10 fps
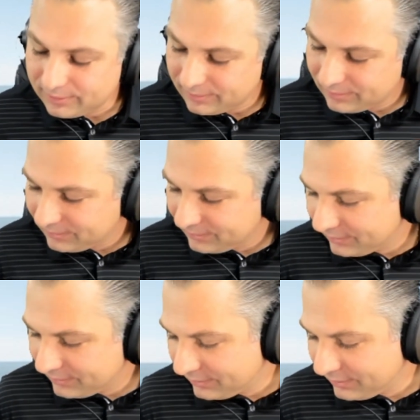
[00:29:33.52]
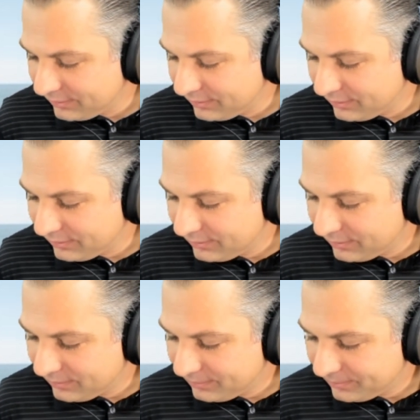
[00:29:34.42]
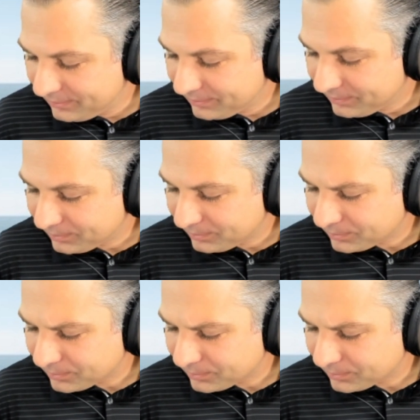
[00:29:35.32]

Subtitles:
(silence)